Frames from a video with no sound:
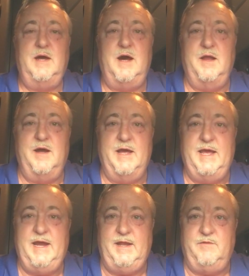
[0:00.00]
on
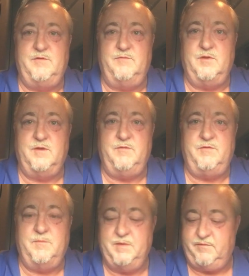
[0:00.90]
I-80. So if you're looking for
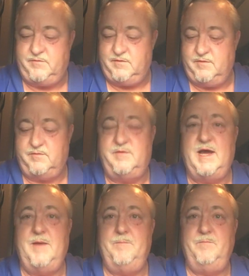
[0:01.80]
someplace to just
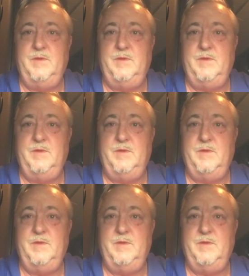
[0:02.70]
stop